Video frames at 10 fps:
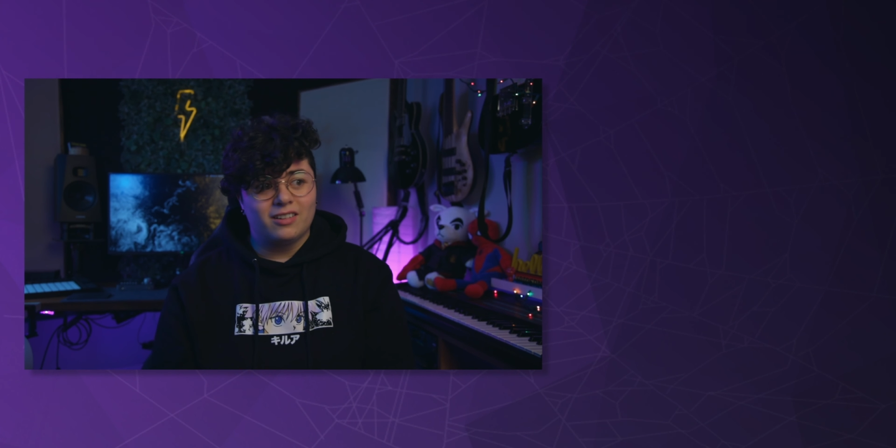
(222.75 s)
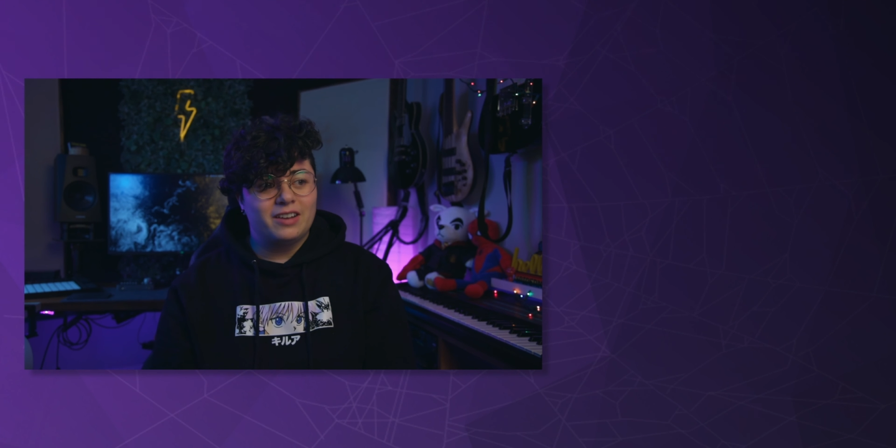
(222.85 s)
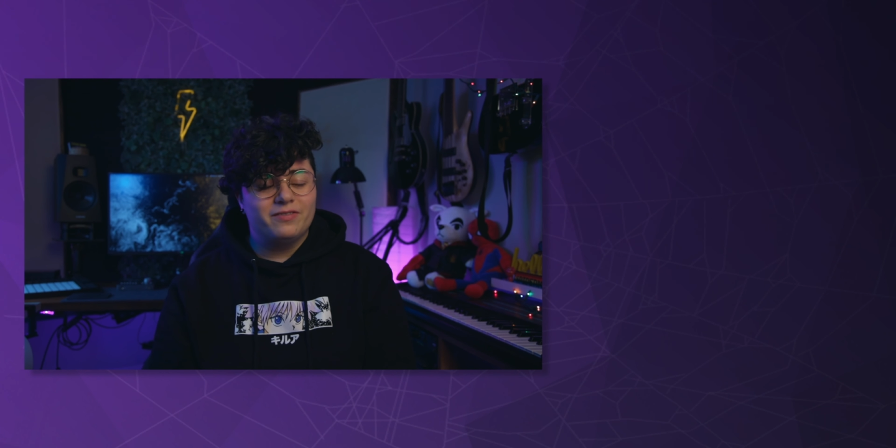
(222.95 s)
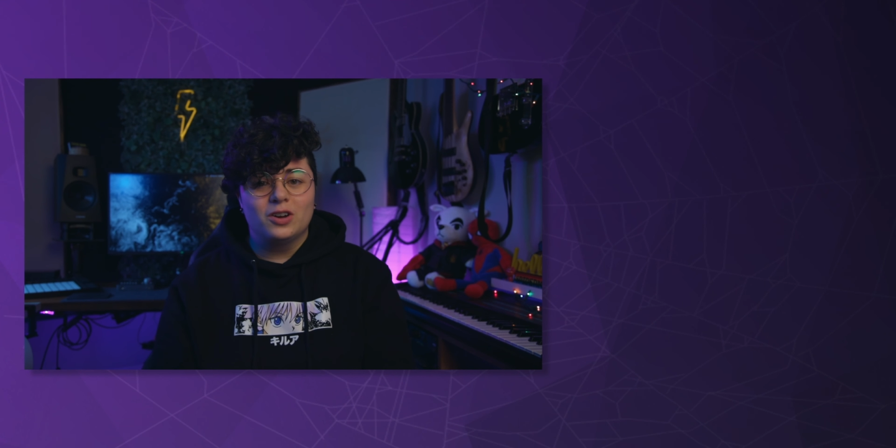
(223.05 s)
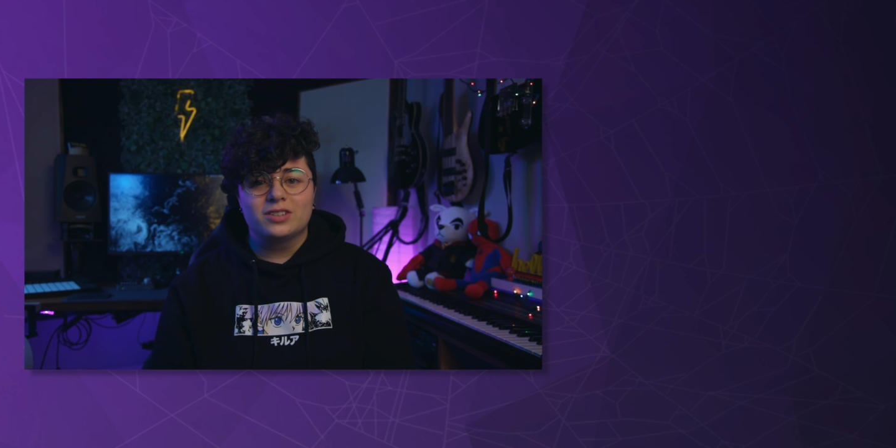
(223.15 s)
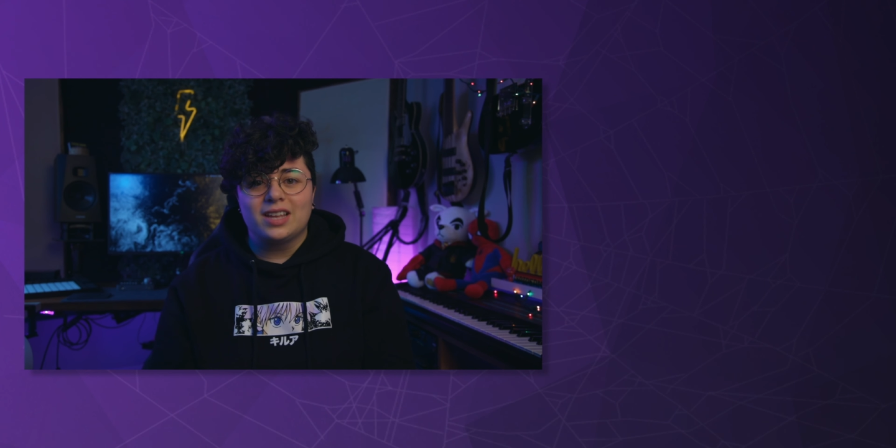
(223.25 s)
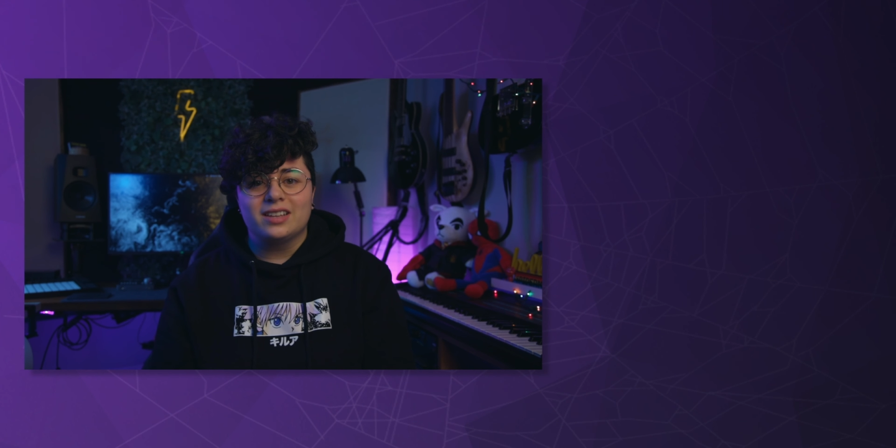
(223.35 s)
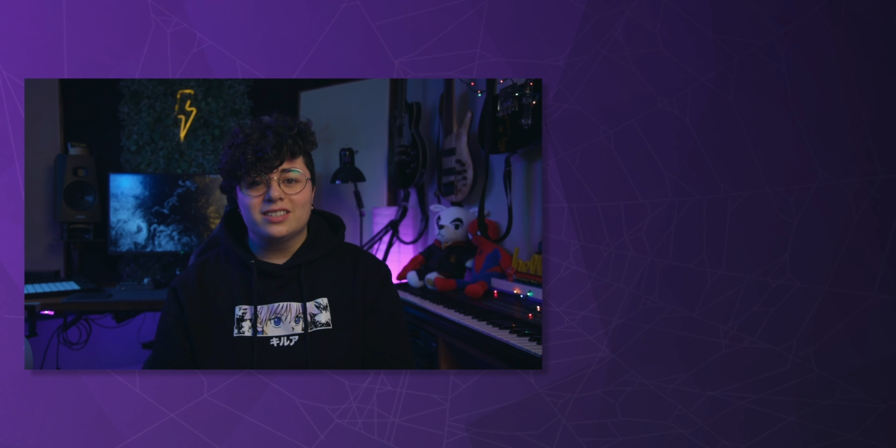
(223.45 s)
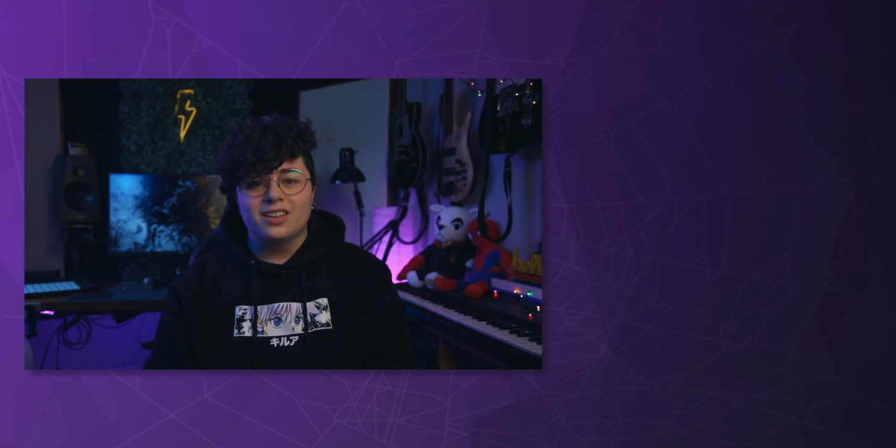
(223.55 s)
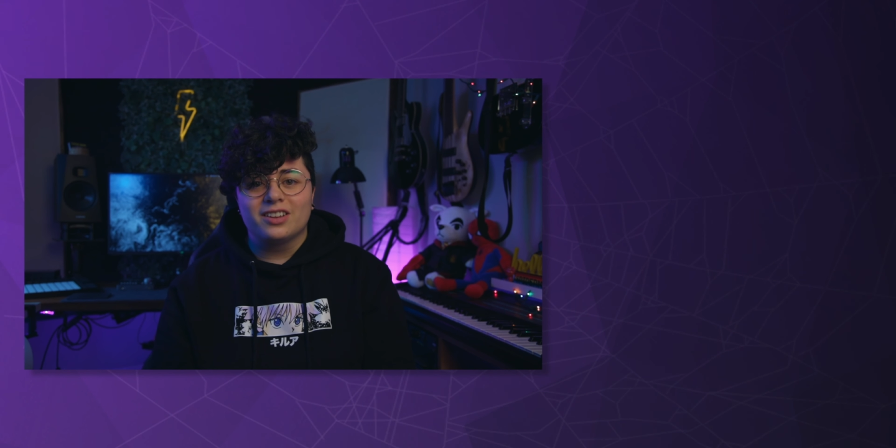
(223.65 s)
Alright folks,
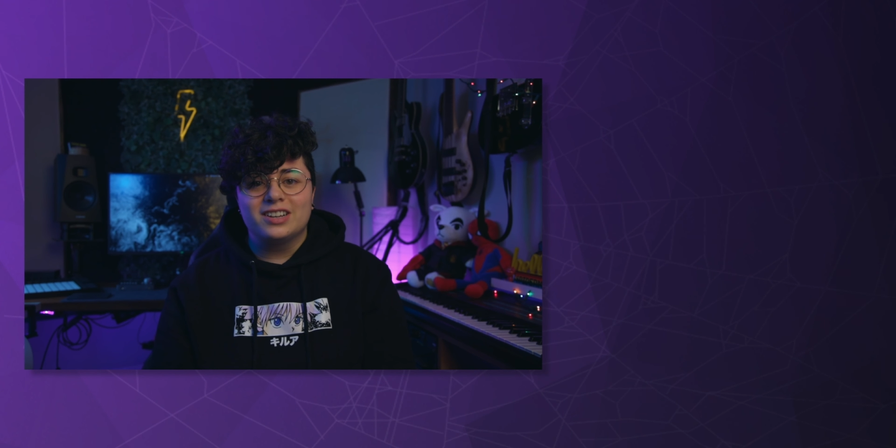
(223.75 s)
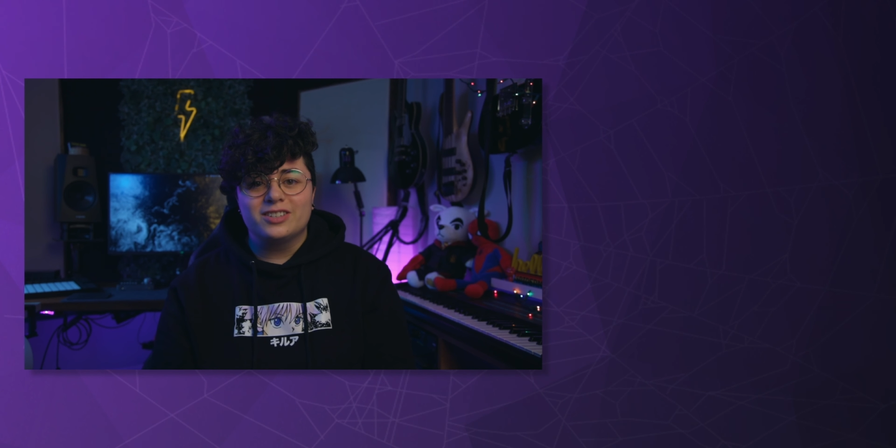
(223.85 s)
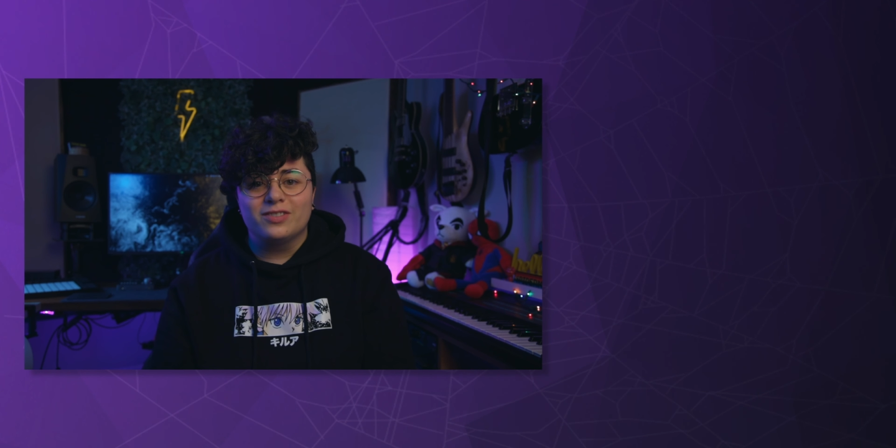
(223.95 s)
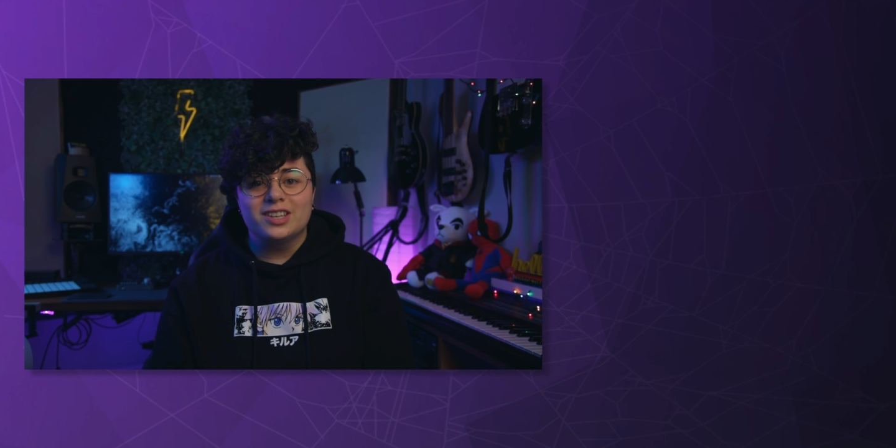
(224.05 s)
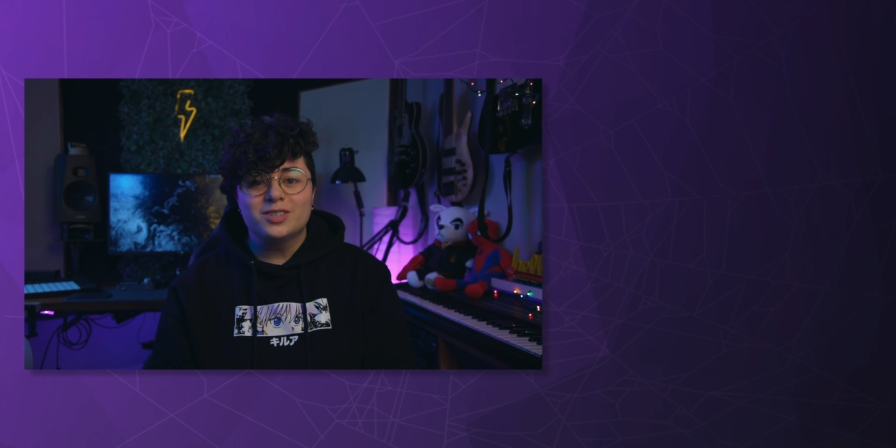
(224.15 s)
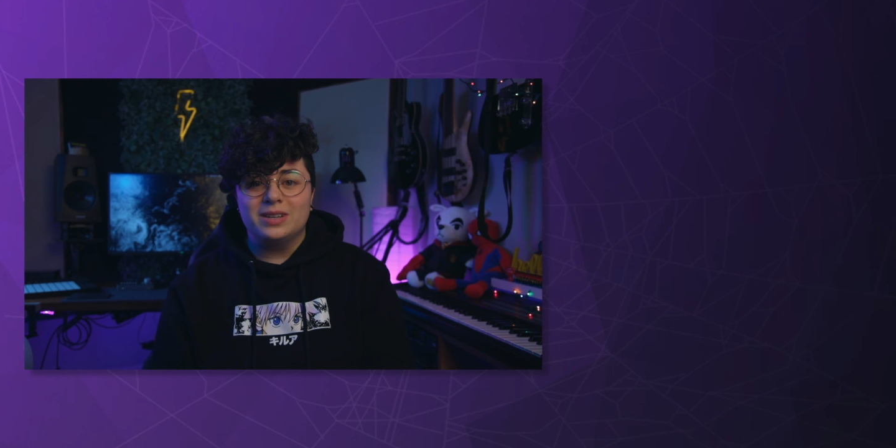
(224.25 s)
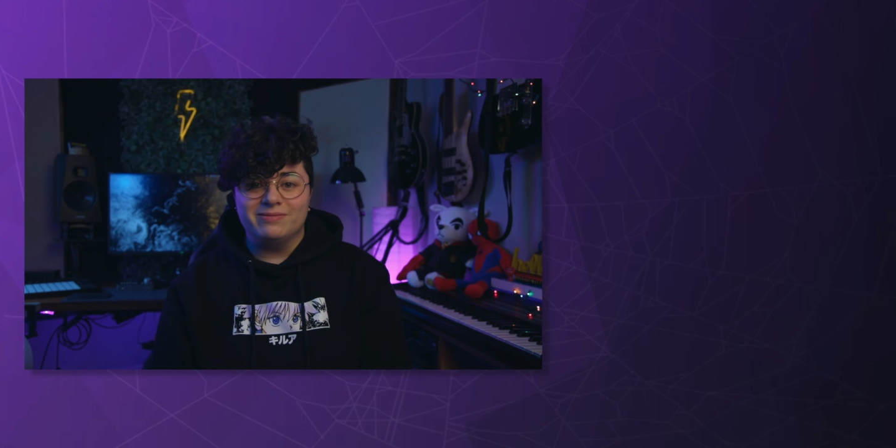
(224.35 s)
that's all there is for this